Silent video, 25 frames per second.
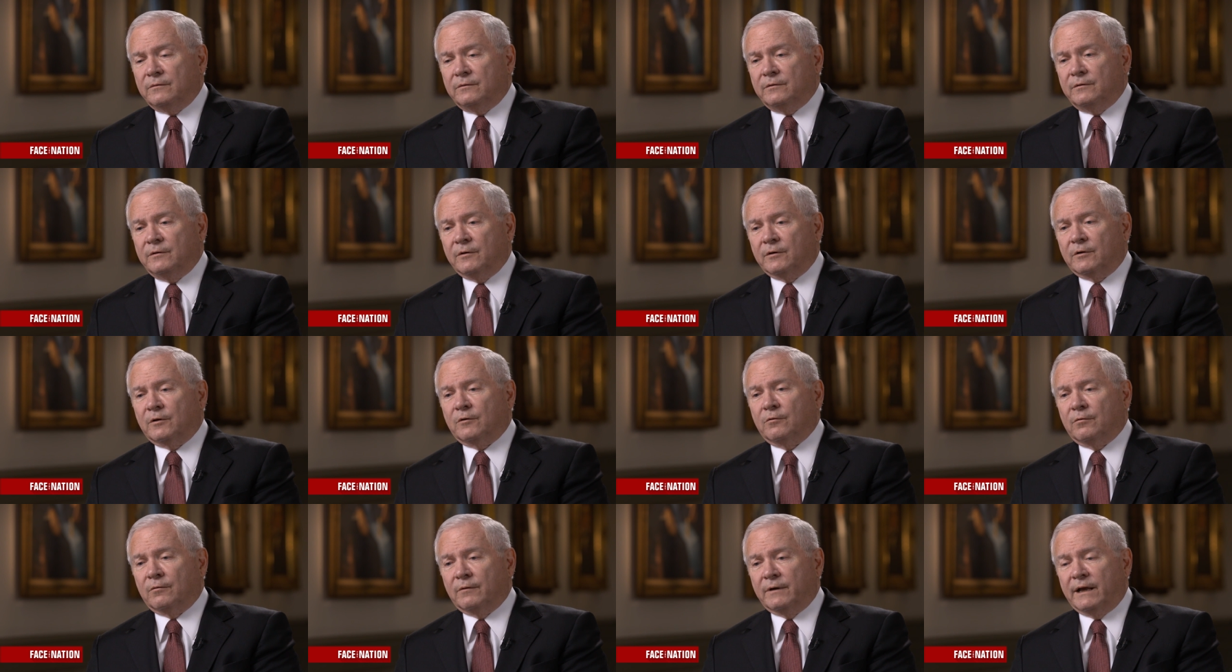to
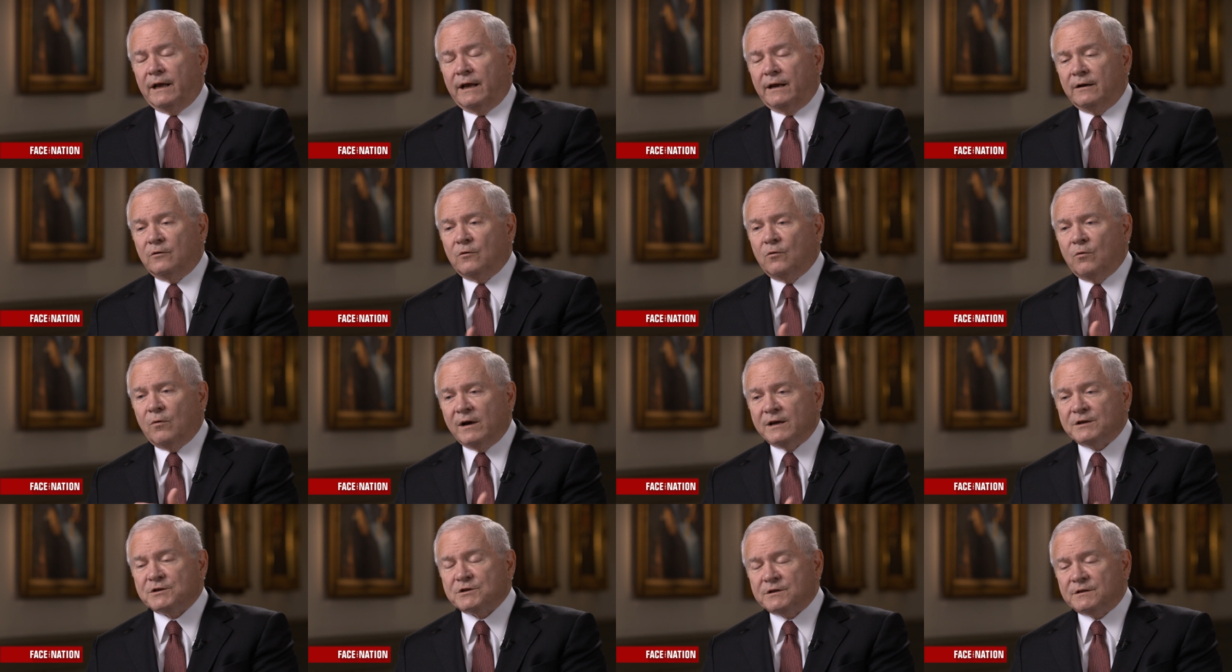create
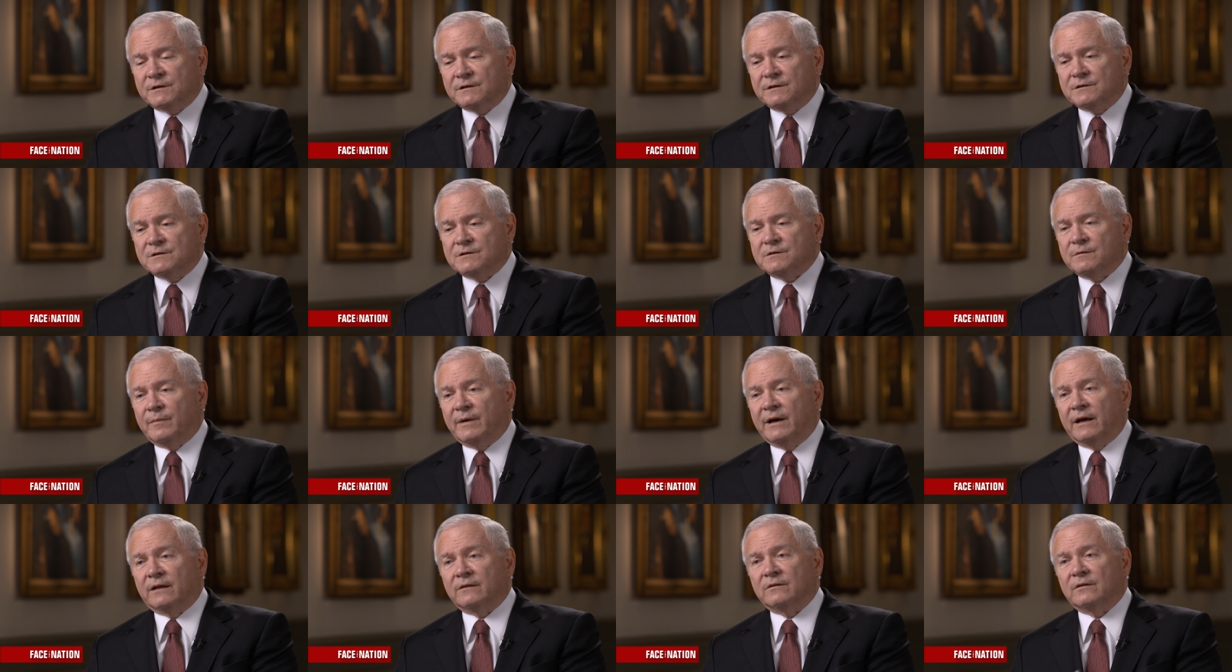questions
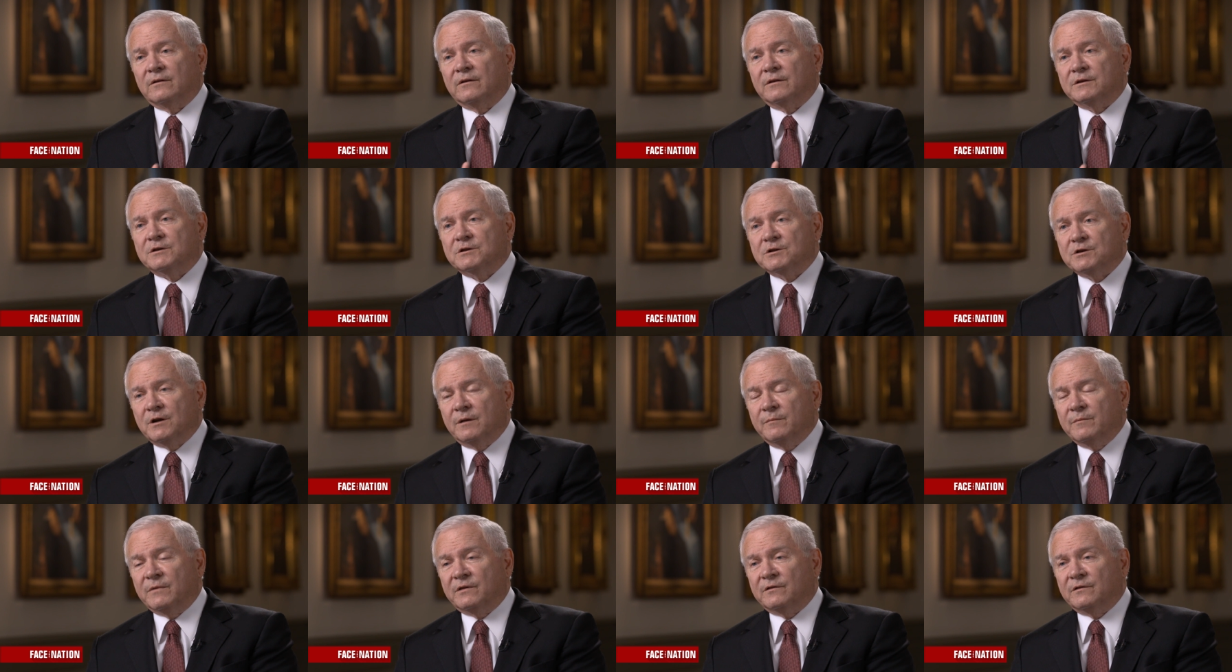about the
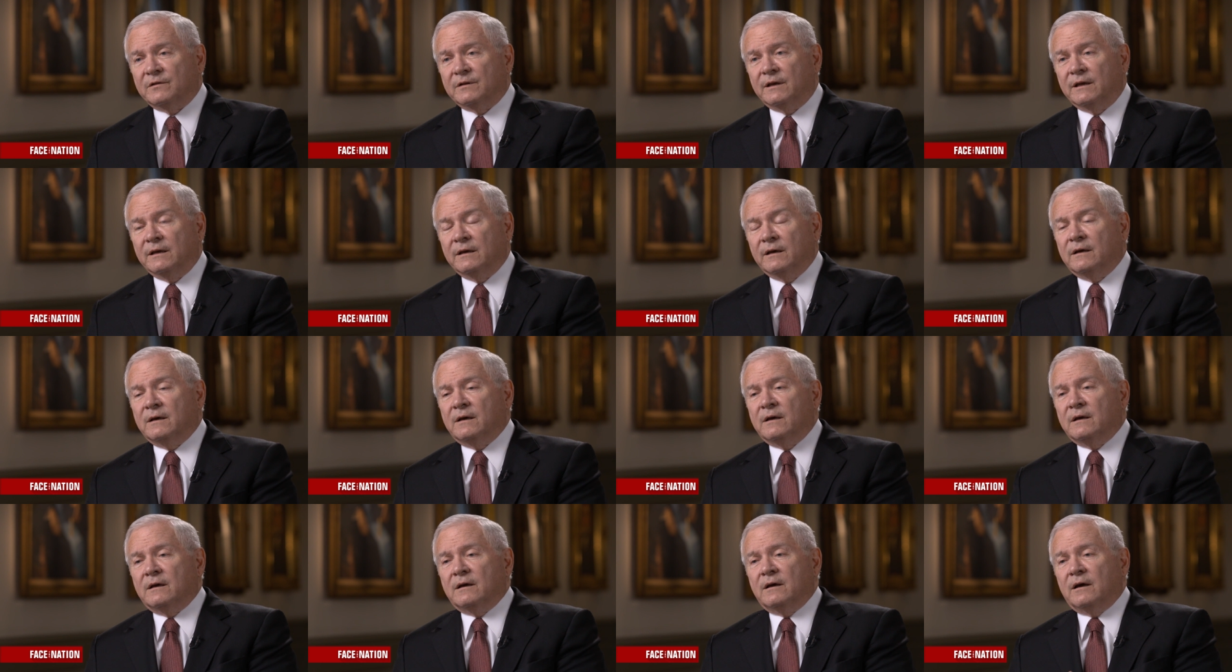legitimacy
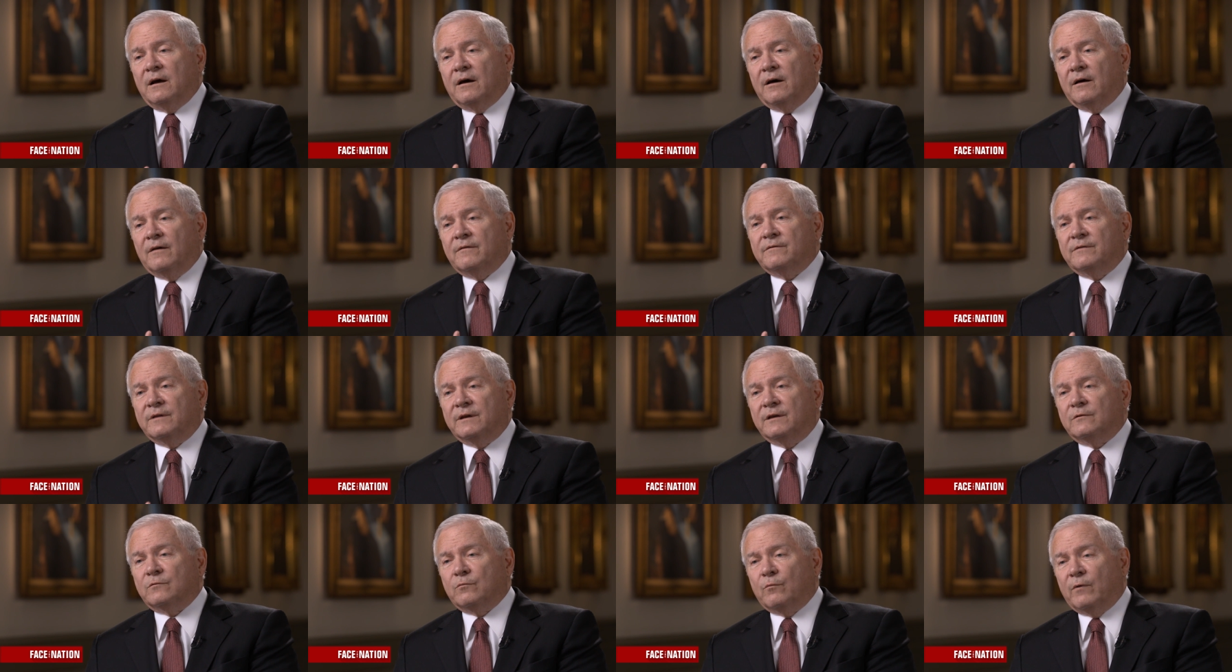of
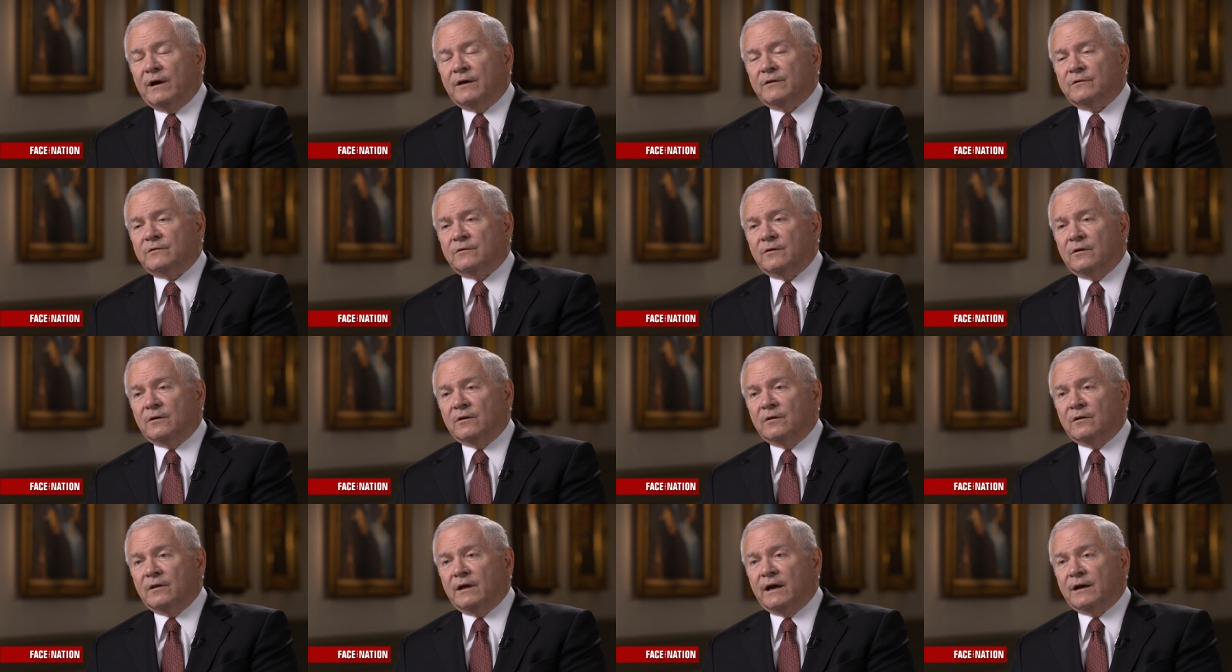these
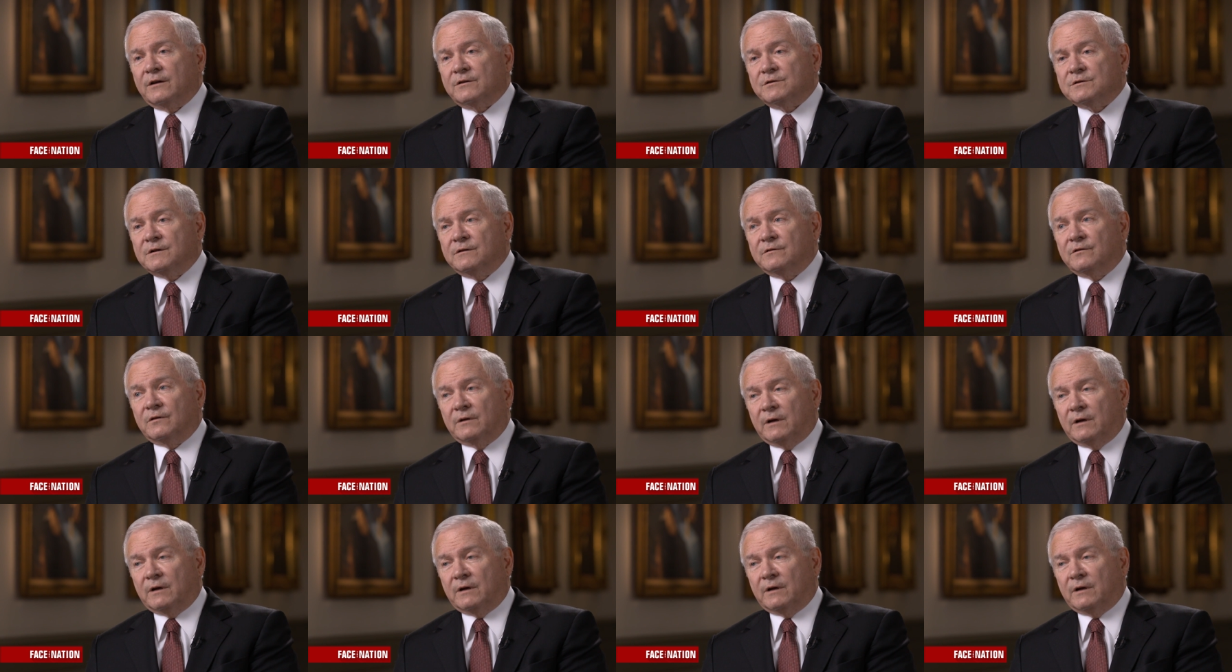Western elections.